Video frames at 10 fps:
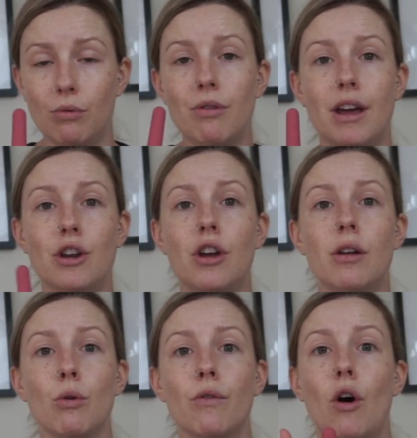then you can
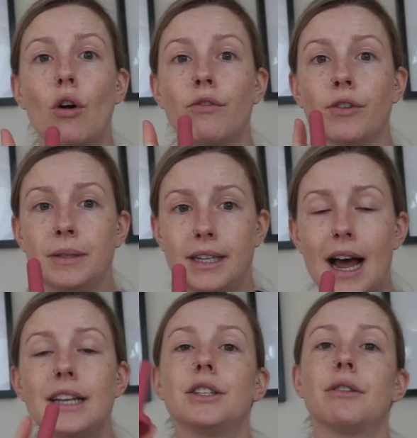move on from
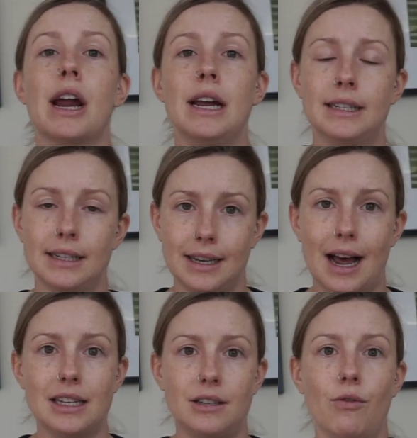size 3 to
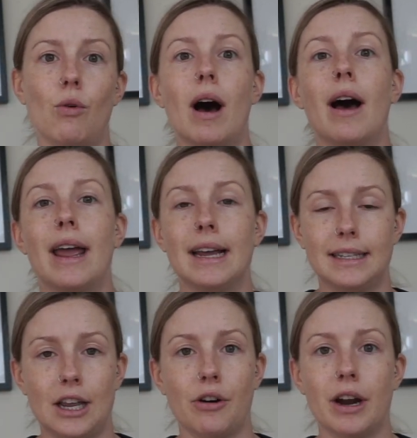size 4,
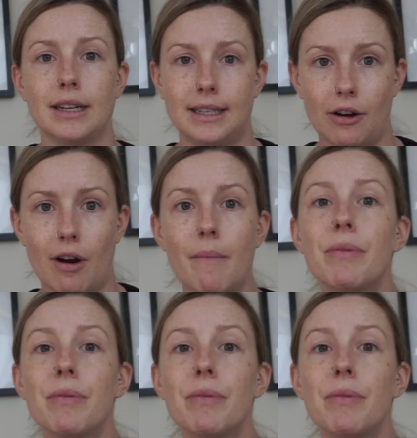etc., etc.